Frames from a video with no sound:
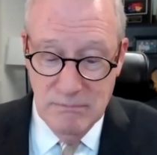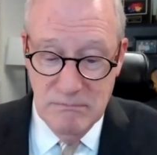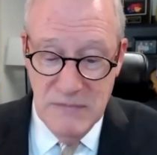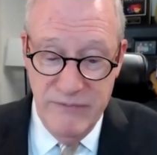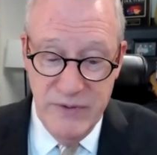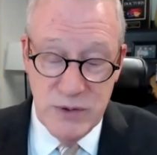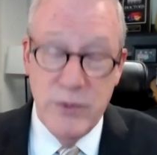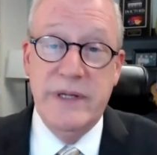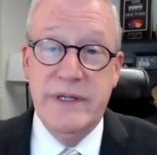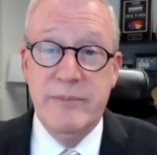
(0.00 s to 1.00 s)
if it's
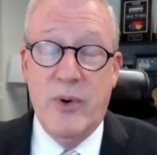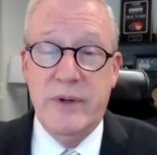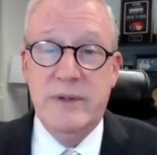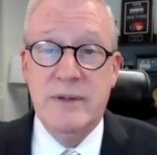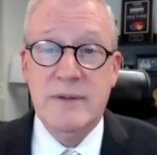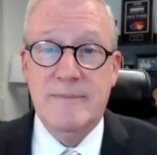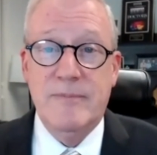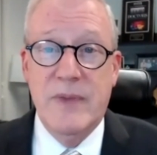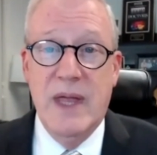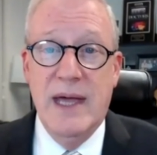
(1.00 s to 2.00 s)
really important
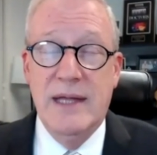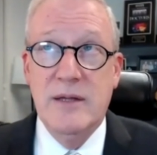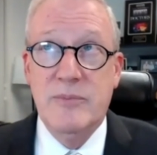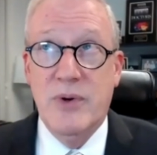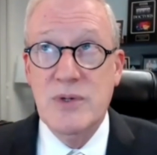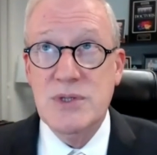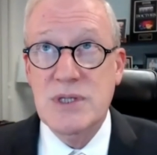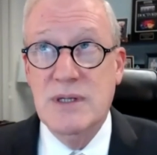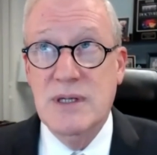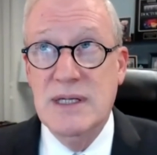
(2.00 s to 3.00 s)
and the
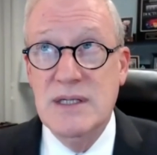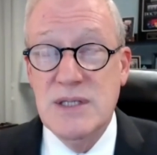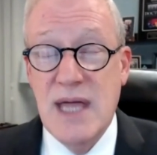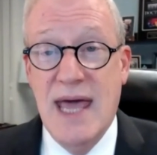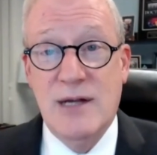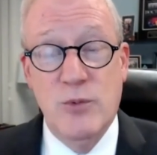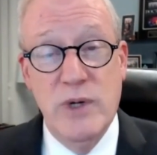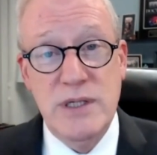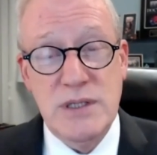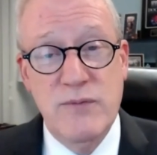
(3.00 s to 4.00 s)
person is at
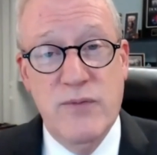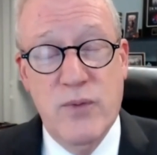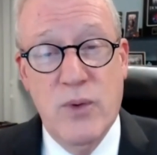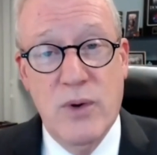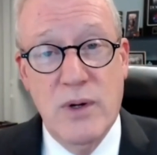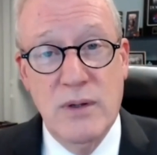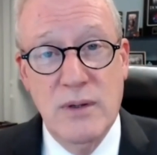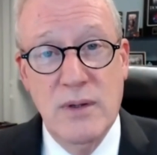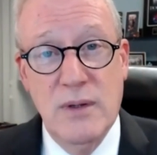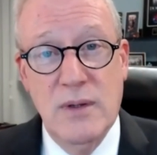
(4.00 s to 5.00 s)
risk for
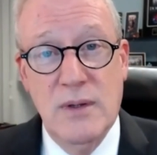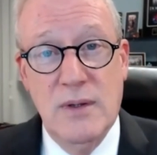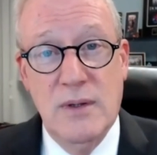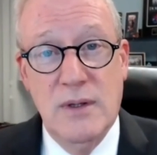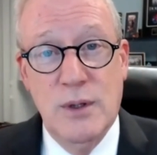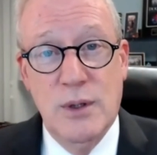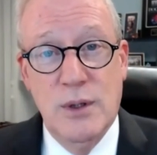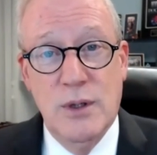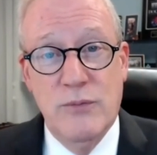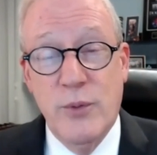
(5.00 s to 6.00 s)

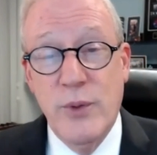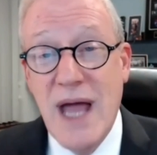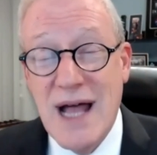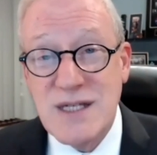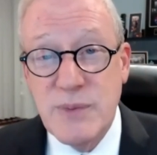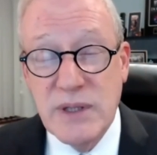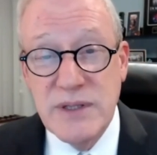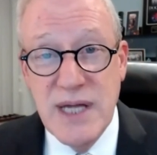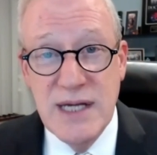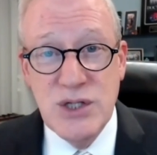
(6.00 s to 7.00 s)

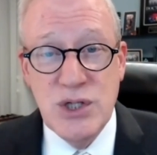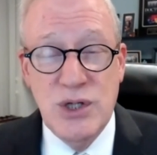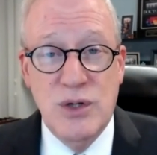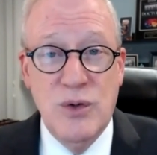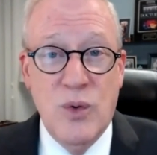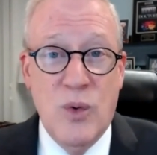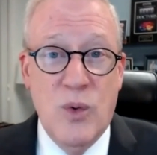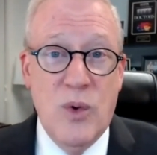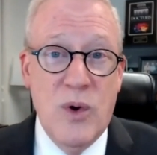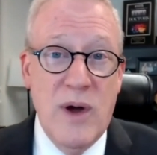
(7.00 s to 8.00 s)
rehospitalization
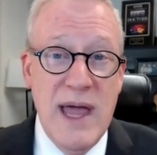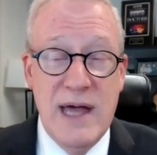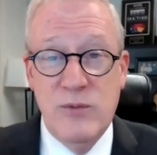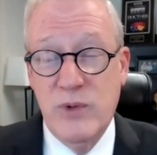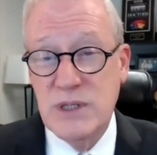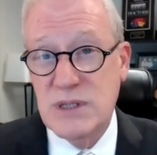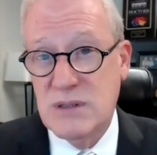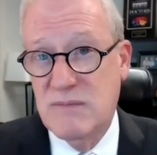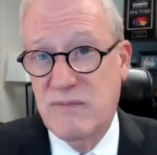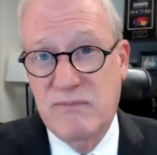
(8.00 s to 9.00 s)
or at risk
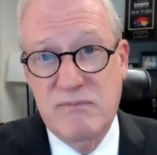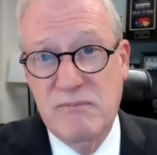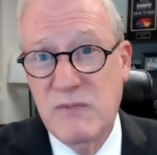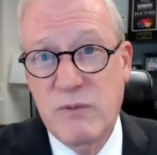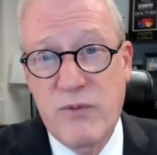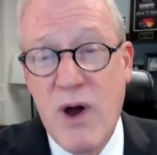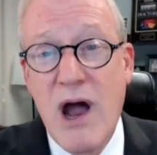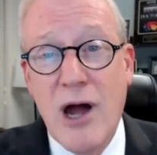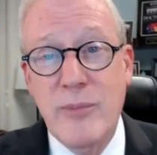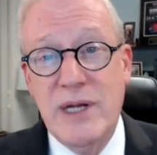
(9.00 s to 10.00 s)
for
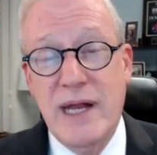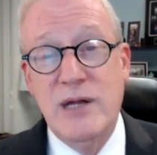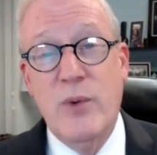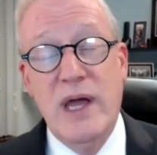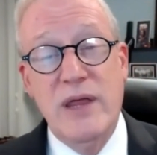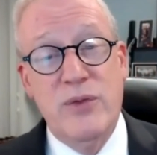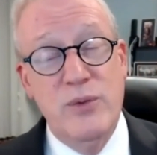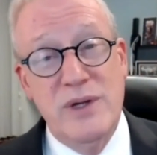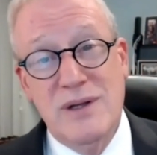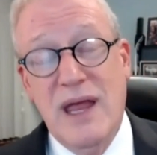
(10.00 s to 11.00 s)
harm in any way through
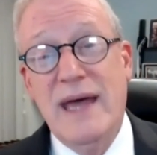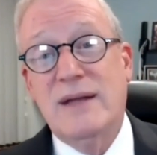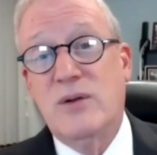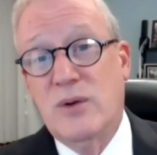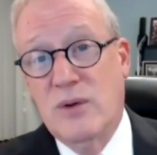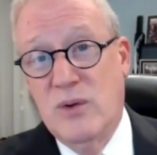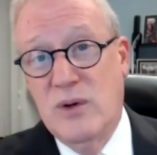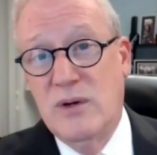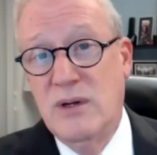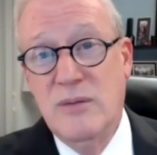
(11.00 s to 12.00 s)
neglect or
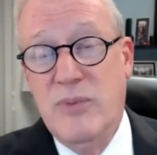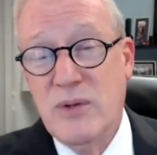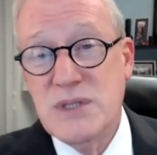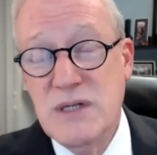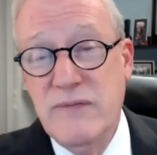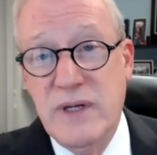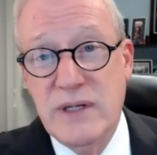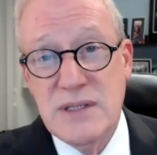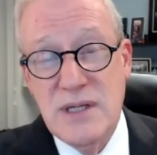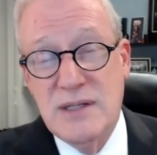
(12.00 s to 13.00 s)
impulsivity
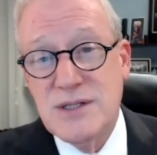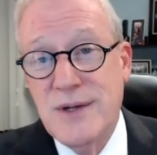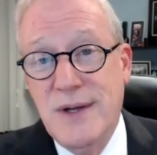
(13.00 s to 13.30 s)
and such,